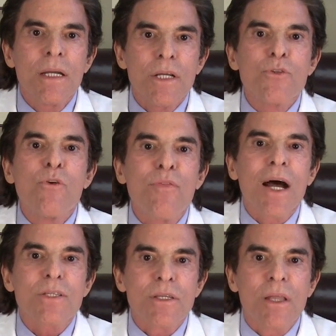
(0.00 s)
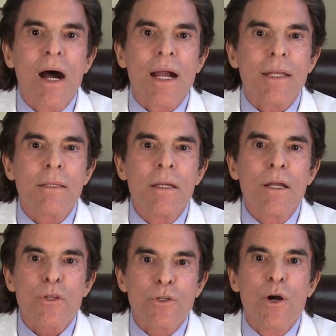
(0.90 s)
In 2009,
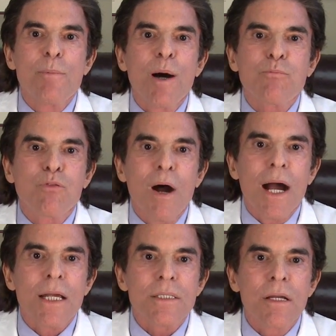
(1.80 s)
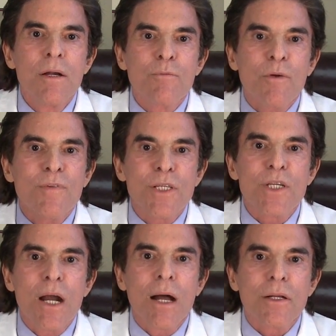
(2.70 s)
the Nobel Prize for
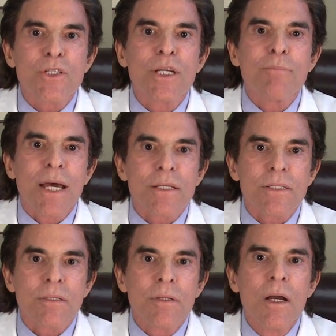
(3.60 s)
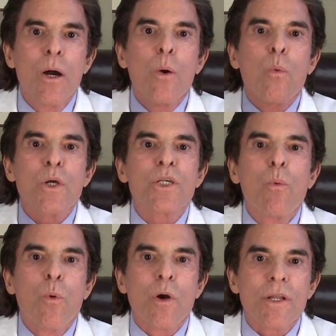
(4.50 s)
Physiology and Medicine was
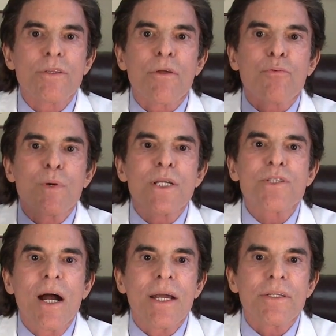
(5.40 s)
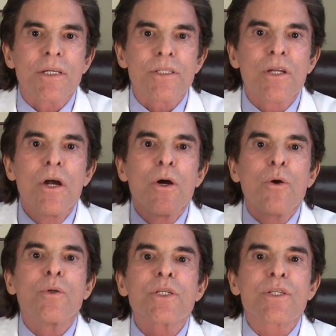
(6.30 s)
awarded to 3 scientists
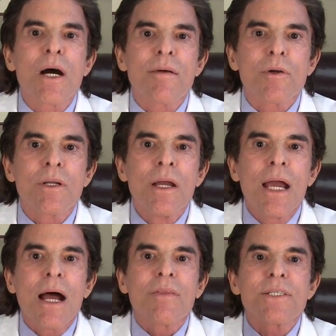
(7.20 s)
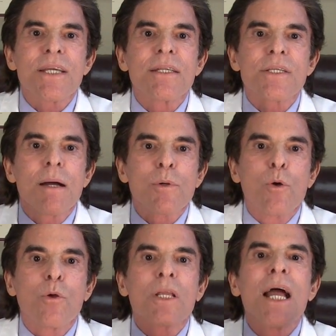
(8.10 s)
who discovered how this enzyme
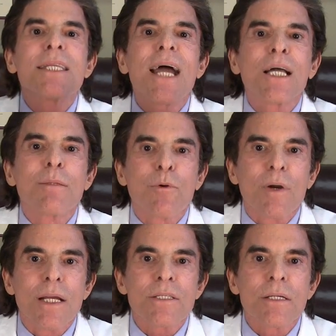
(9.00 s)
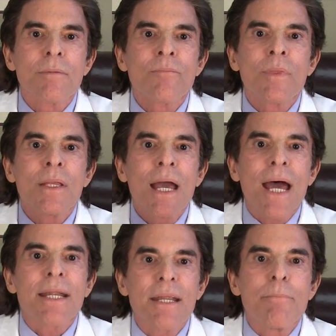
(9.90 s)
called telomerase
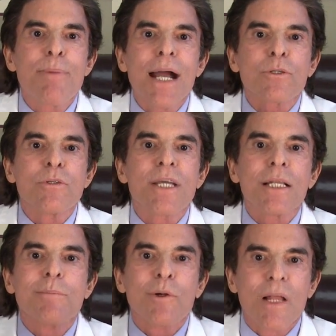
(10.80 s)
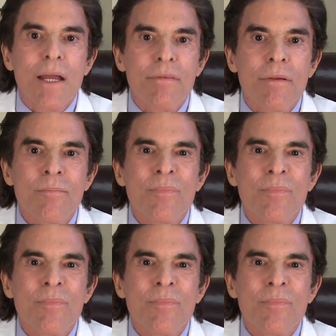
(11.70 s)
had an impact on telomere length.